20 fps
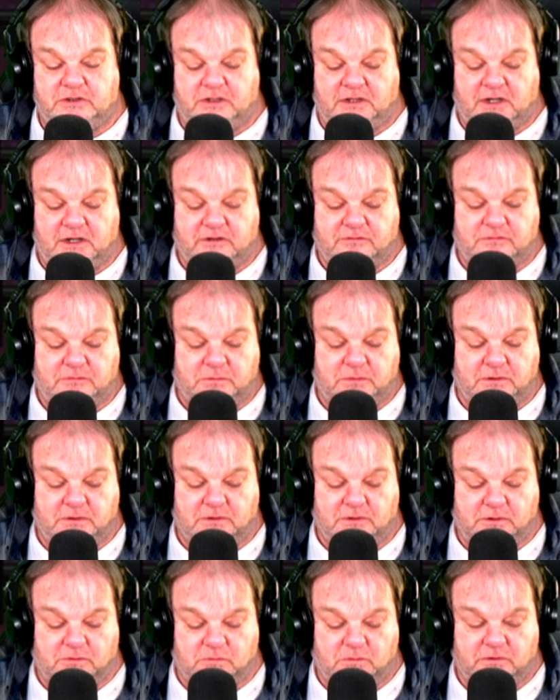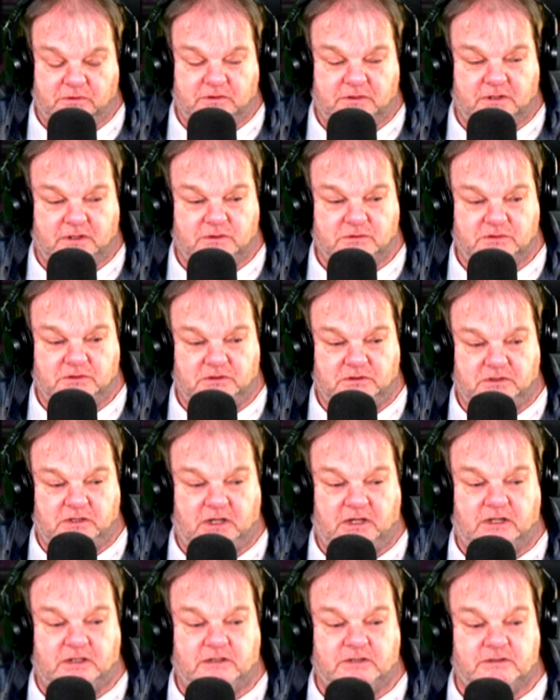They have apparently 1,000
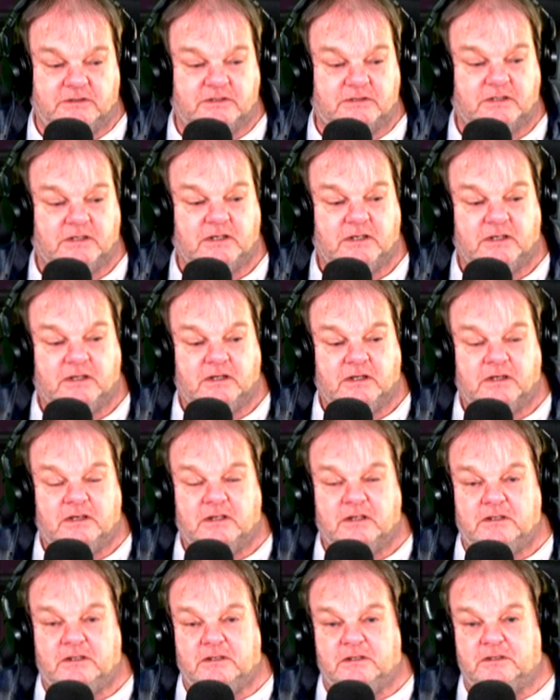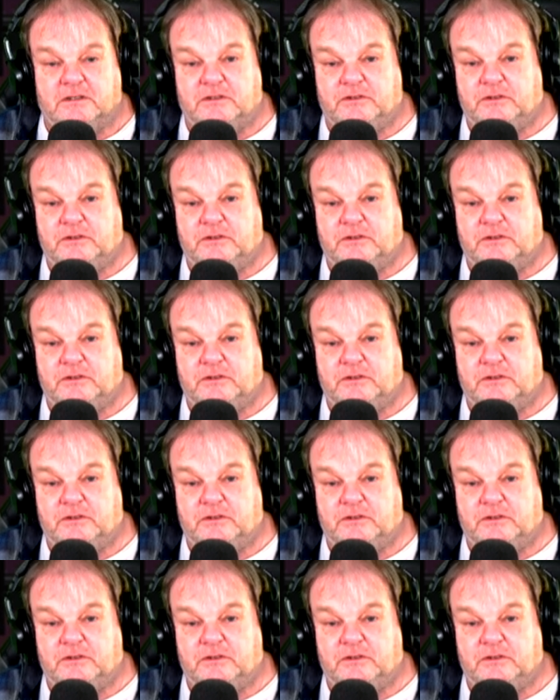tanks in